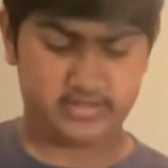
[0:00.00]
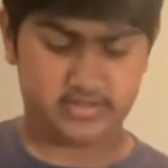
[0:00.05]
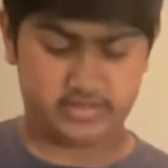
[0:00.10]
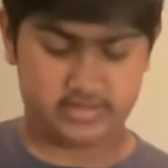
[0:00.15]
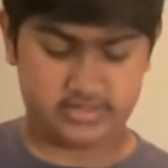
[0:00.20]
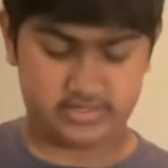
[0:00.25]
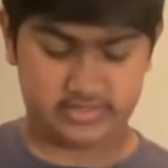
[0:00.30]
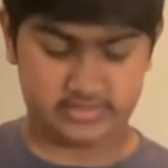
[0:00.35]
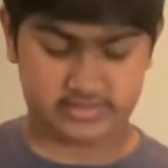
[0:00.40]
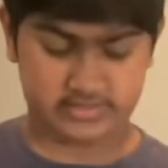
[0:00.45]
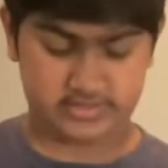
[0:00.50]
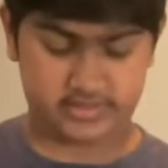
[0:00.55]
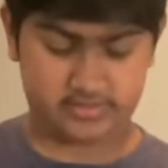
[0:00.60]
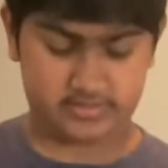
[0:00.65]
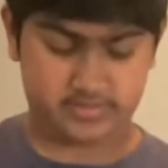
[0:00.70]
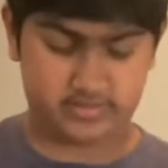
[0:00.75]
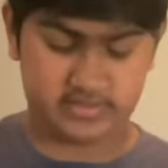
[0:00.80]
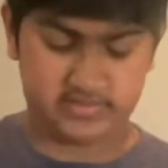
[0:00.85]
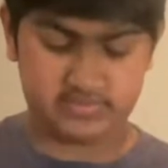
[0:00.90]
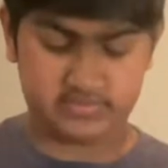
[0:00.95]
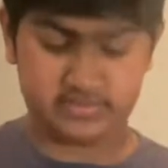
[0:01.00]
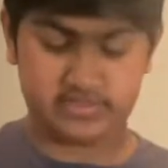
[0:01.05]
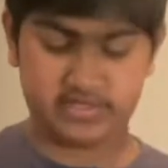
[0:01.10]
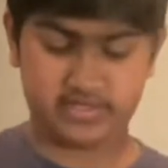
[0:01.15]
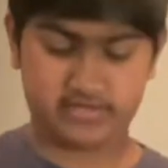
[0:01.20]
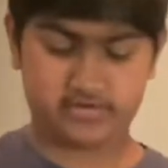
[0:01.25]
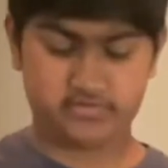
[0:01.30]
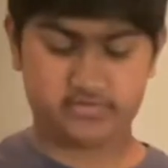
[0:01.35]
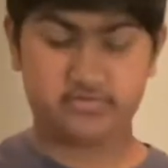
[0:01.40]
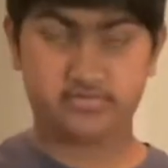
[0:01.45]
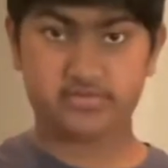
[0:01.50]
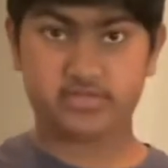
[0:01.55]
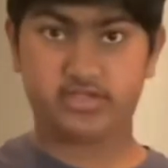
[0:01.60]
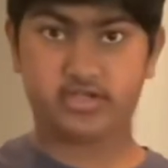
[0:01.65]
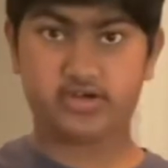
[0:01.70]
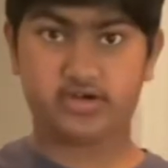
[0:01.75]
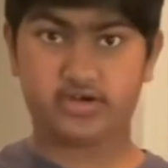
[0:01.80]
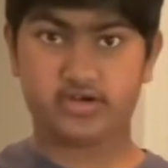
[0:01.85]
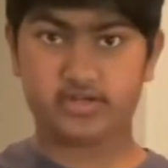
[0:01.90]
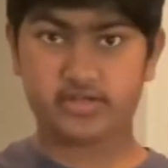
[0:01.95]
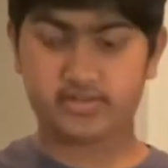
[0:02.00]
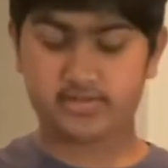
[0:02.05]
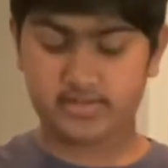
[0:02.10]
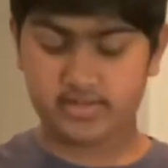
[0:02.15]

It's like bubbling and really hot.